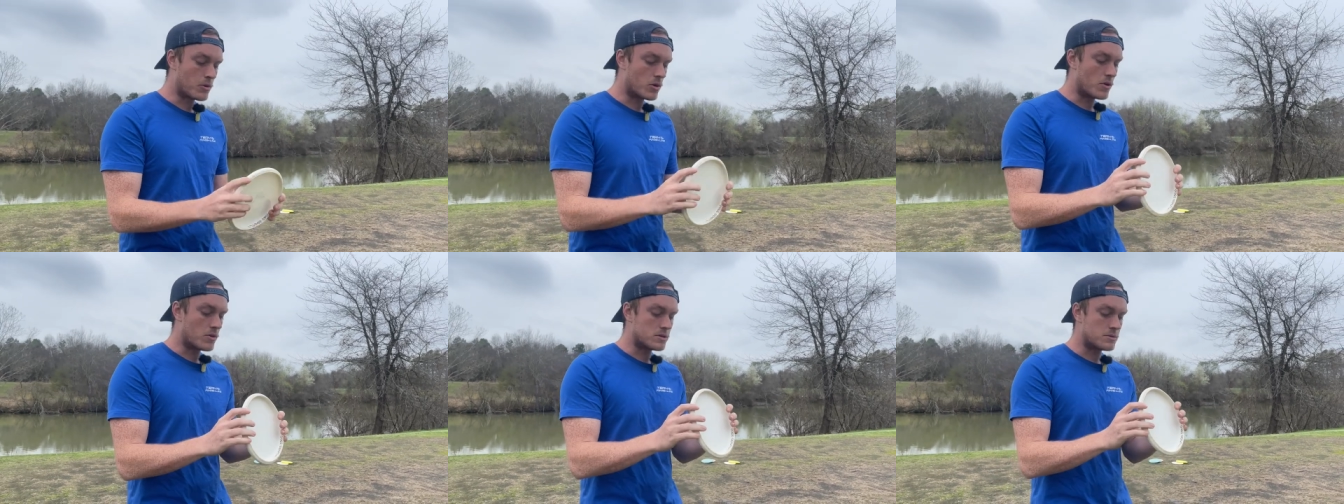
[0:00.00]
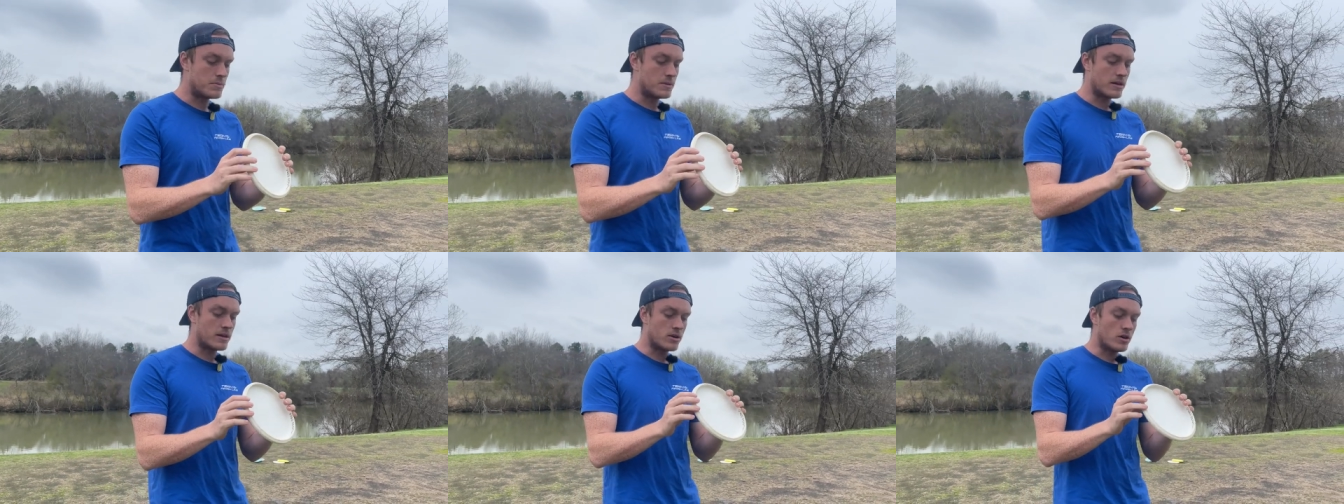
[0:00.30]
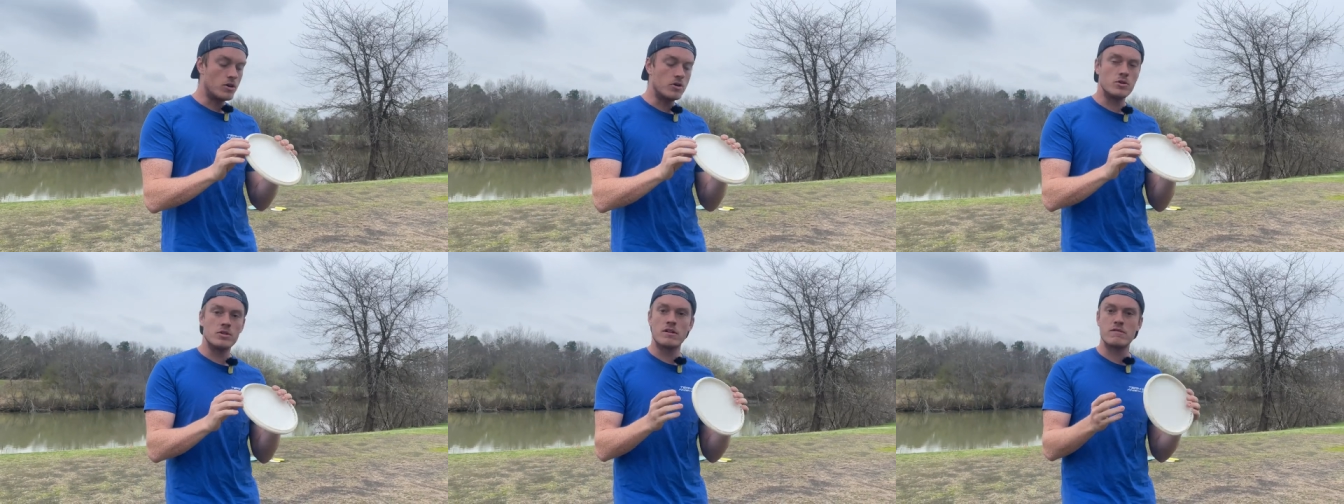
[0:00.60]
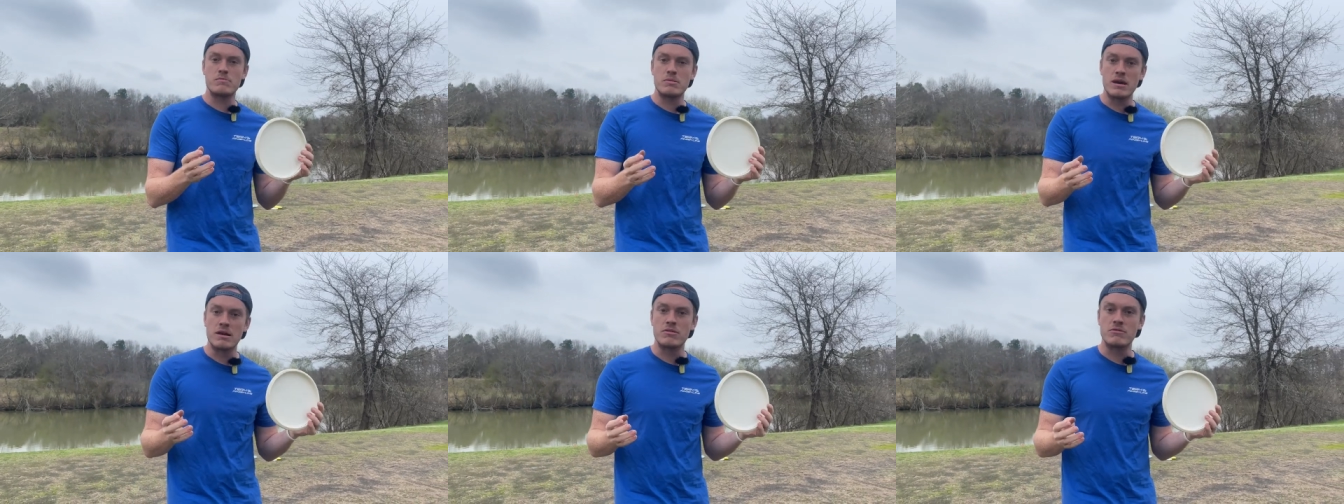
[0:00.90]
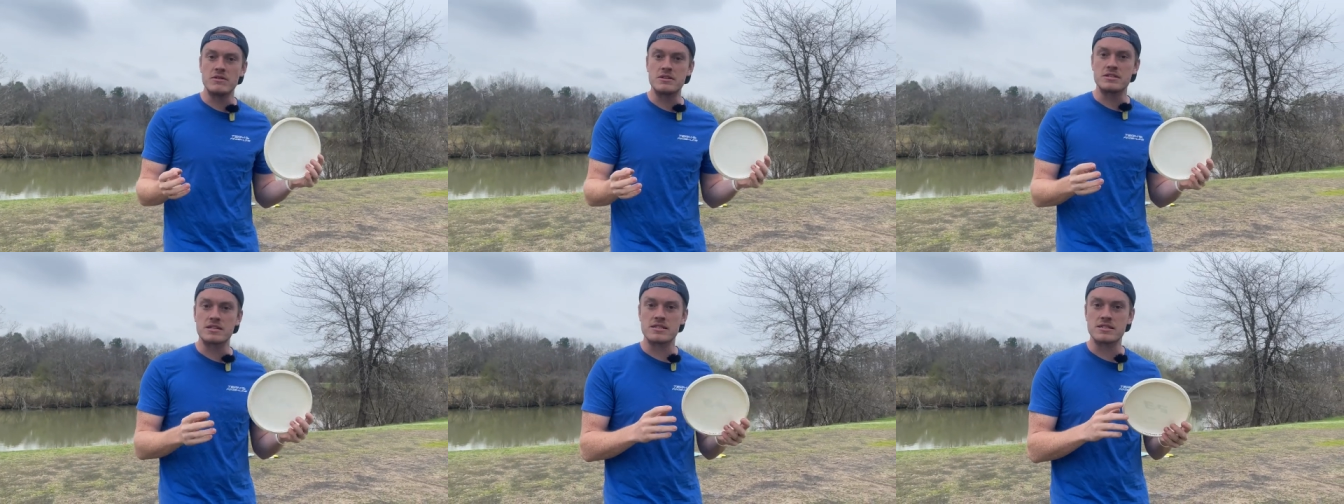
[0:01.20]
would always be like, oh, you love
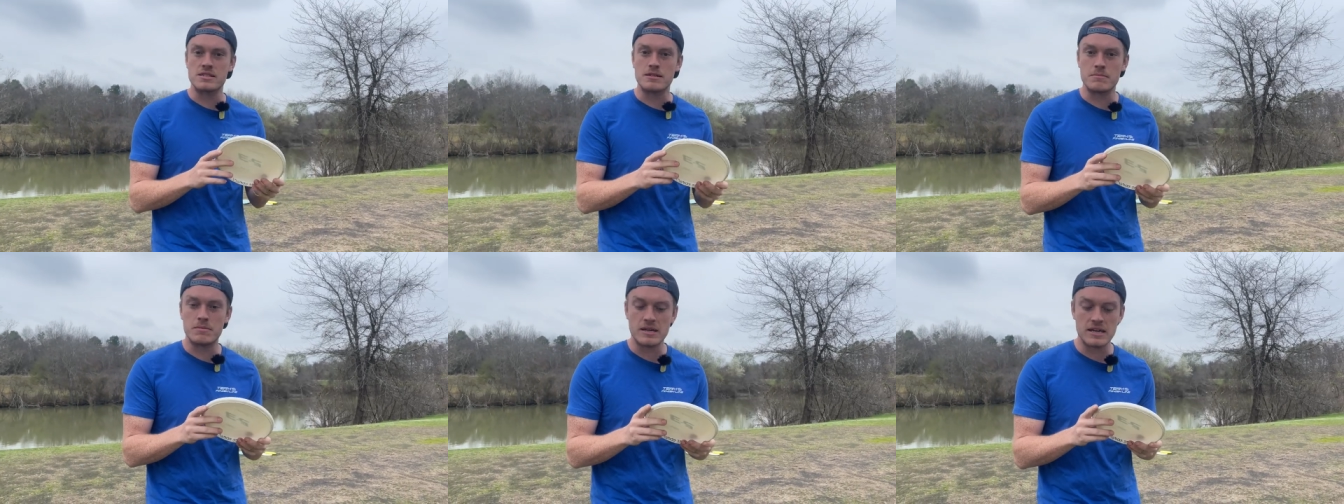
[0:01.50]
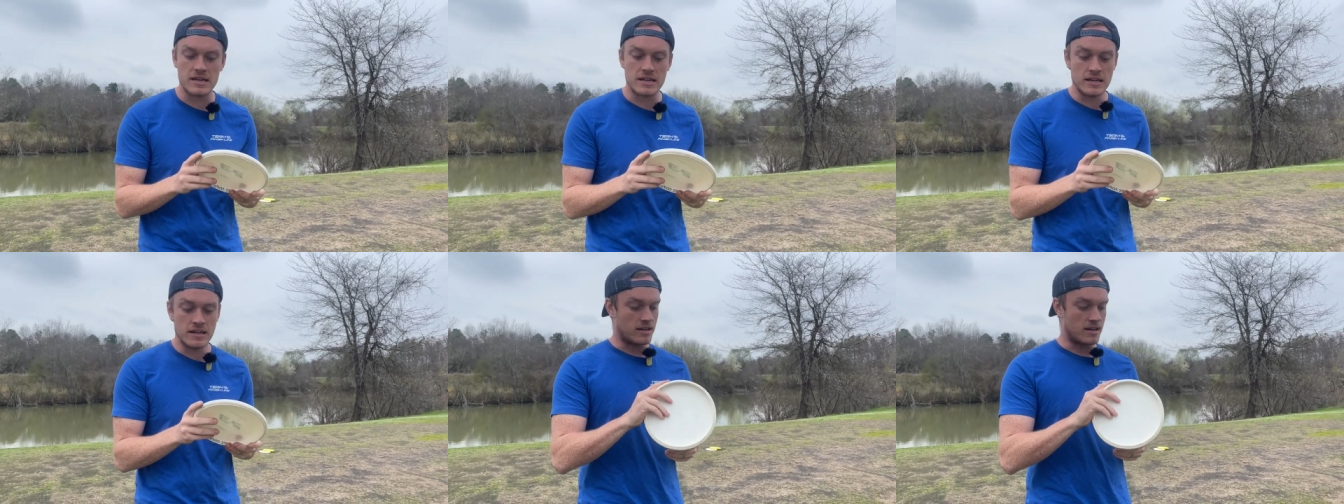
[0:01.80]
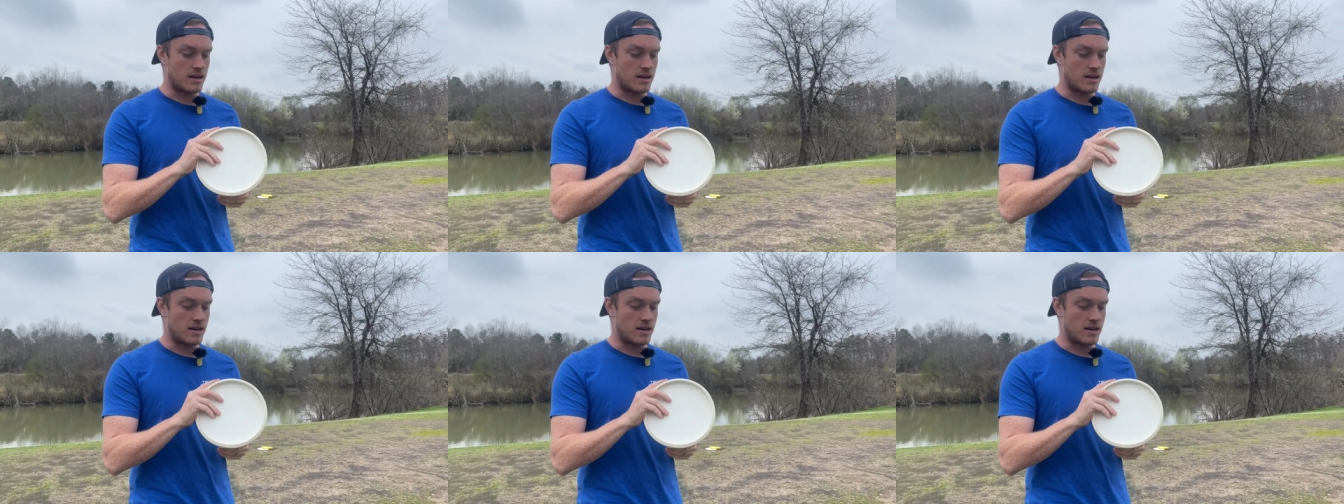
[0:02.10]
PA3s because of the bead?